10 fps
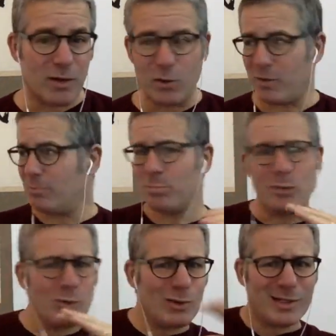or the
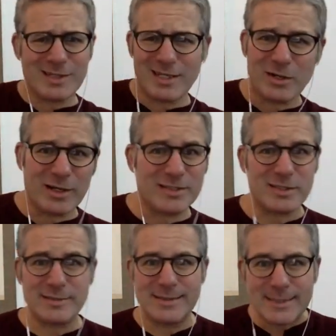bull, and
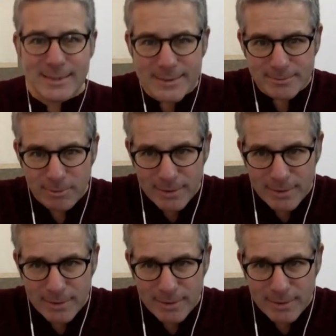this is